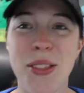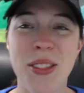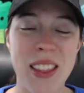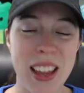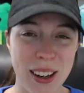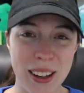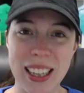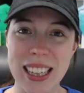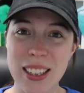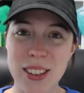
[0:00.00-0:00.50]

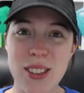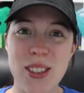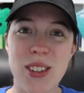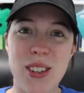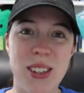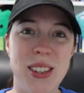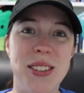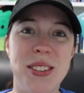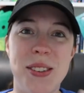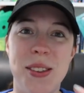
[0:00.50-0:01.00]
There is
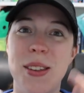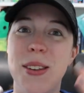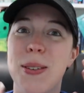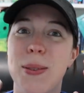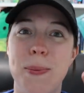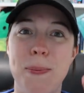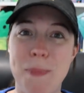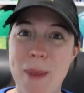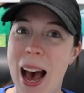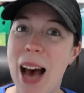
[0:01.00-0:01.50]
just
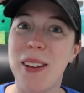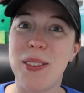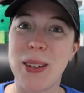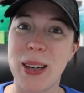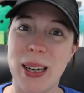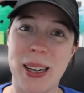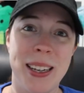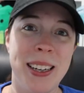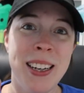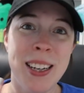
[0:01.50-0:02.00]
this
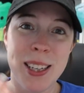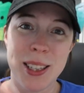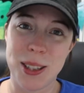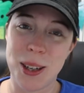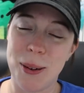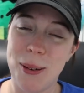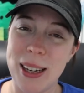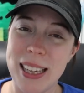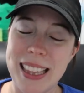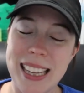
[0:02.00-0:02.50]
magic
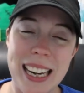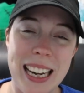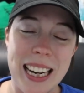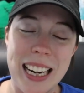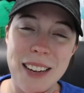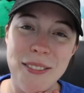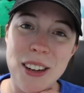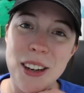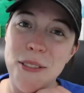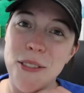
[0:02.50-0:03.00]
to it.
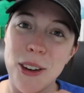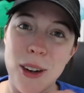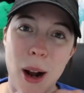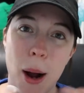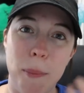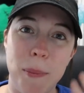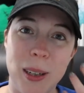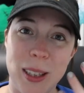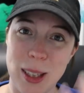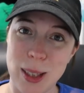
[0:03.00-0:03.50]
Even if you're
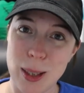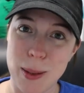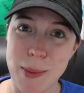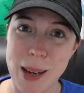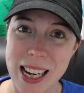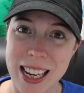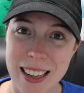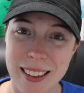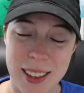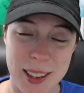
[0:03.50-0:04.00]
not
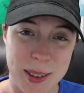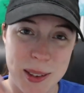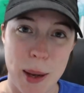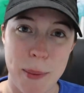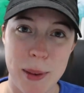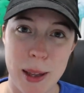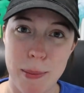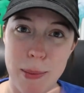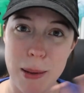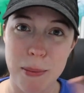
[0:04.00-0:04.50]
participating, like
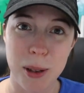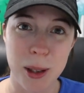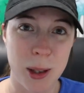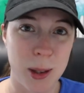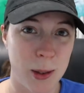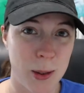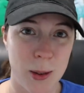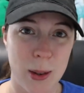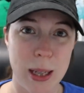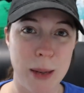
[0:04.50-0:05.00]
some of the people in
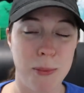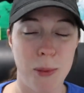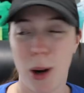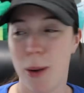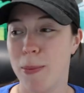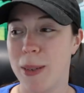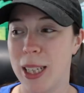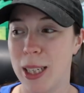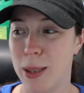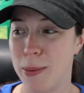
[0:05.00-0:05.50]
the stream
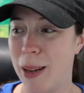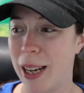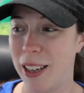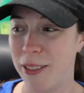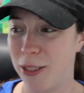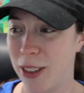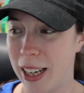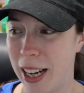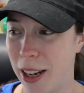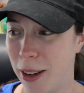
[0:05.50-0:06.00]
weren't
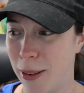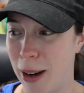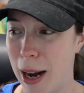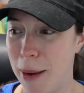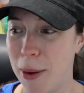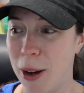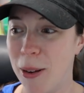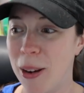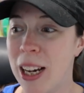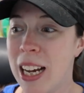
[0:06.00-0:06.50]
participating for
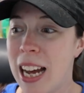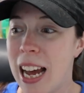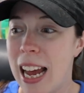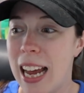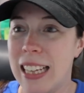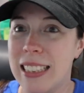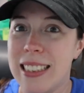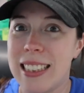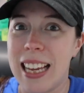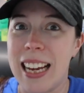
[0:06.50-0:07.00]
NaNoWriMo,
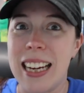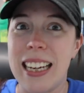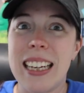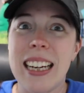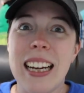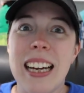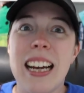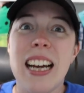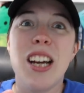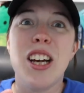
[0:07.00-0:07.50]
it's
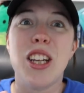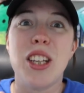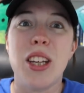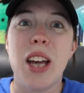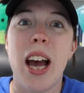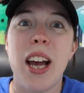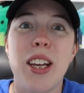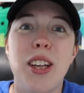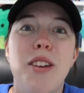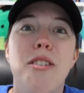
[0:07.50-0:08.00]
like
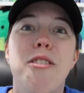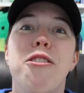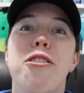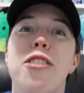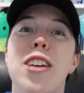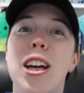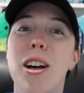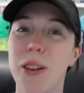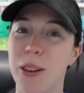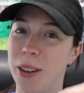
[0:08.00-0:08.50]
you
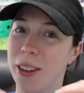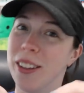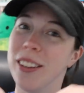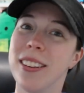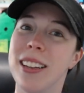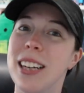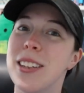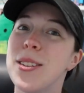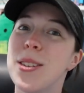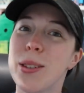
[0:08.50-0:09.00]
feel
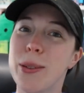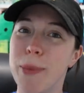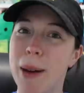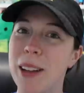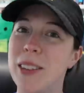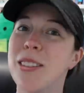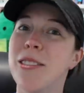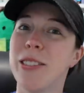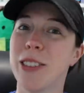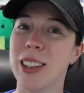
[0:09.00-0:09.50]
that
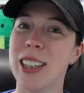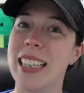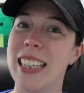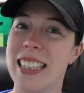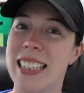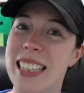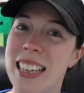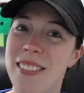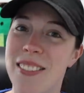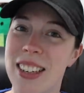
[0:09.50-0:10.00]
swell of
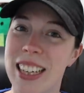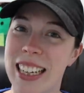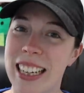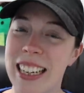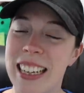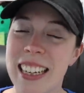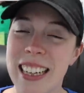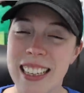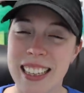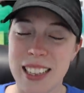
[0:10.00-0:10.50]

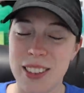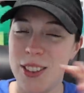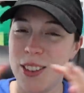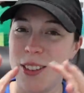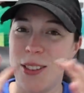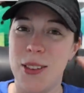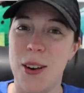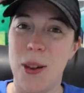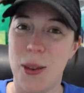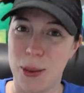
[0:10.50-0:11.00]
creativity that's
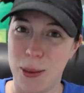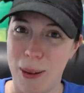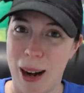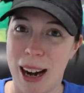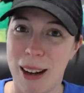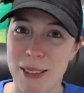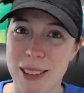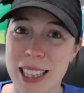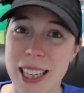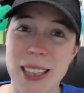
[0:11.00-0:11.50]
just all
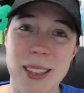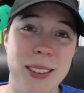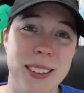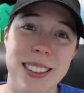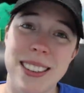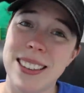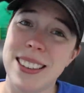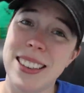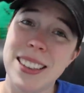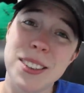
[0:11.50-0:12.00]
around, and
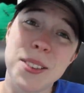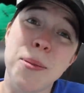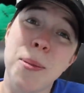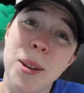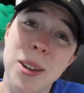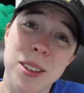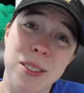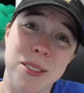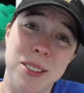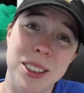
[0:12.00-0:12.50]
it's
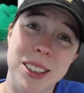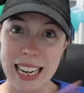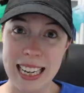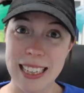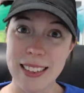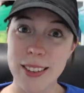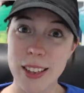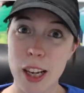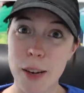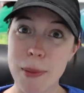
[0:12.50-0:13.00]
wonderful. It
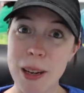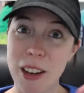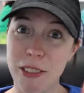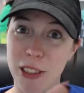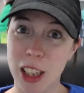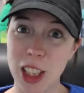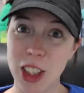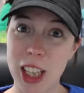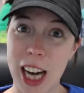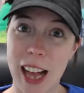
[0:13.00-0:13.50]
is going to be a
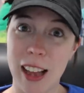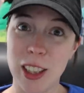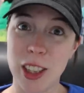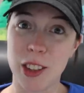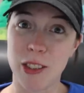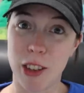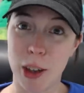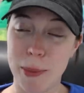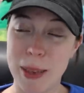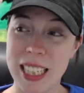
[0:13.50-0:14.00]
fun
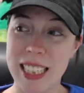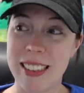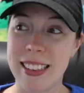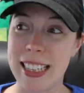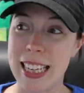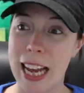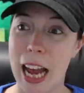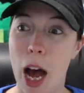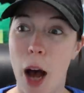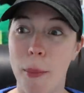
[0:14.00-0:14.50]
challenge for me to
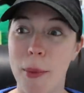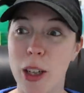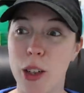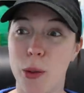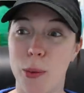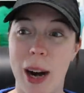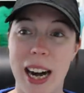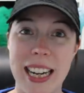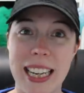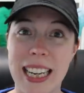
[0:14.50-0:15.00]
see how much
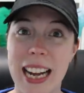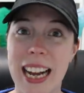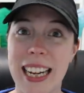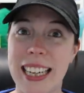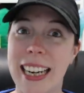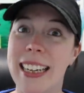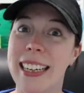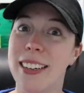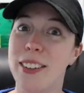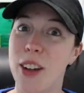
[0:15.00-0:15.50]
writing I
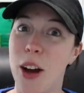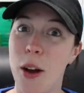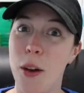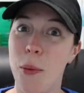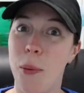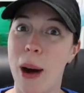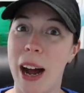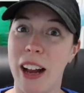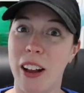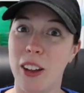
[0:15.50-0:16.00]
can get
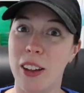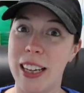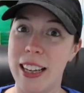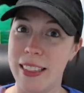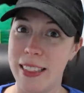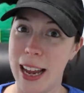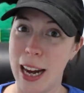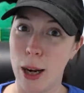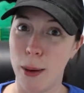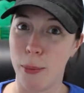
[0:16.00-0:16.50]
done while
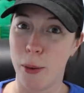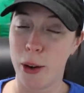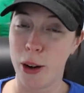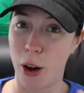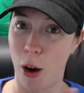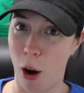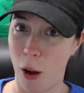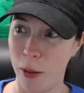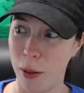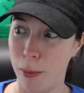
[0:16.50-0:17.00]
in the airport
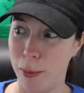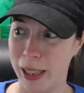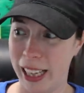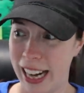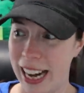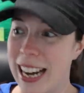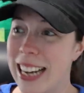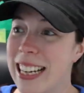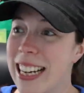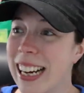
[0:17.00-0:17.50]
or on the
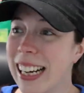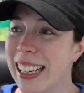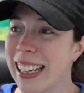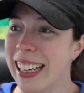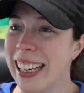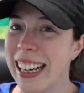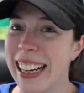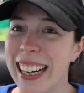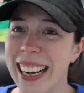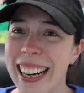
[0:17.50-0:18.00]
plane
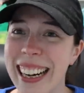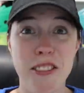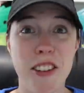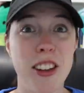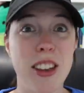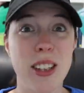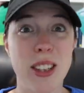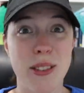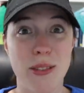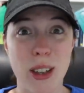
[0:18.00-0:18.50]
for
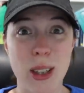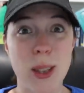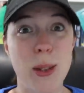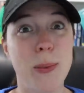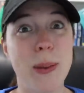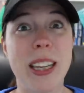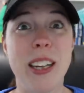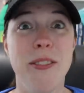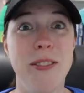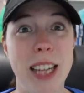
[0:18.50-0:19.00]
this first
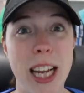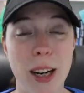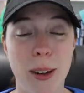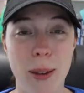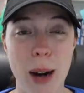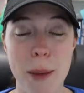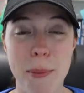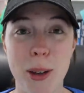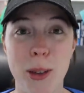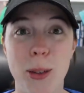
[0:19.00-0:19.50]
week of
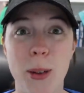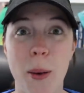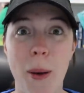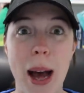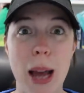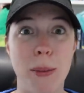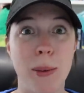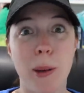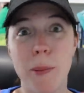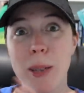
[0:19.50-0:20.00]
NaNoWriMo, so
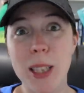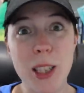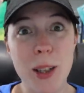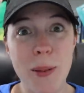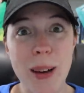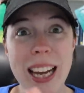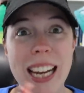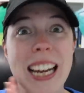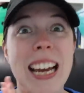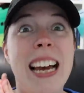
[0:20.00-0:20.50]
I will be
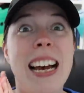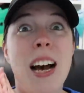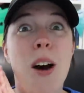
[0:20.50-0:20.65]
doing